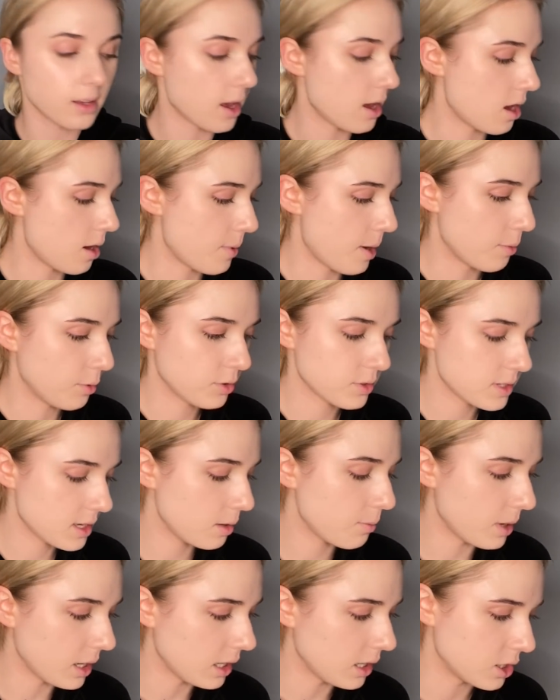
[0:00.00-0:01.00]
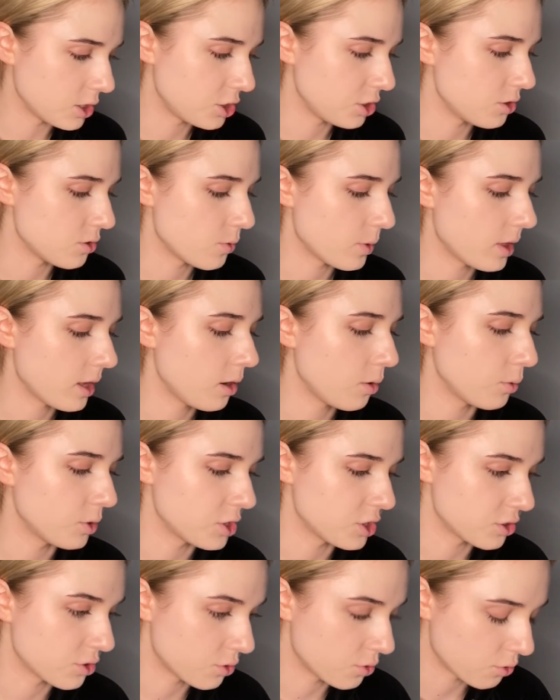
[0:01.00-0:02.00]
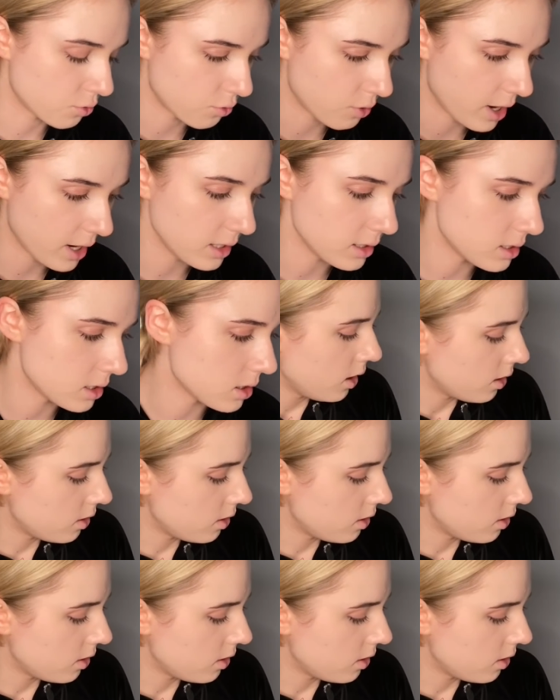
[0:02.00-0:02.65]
Um, I'm not seeing many issues with it, which is great.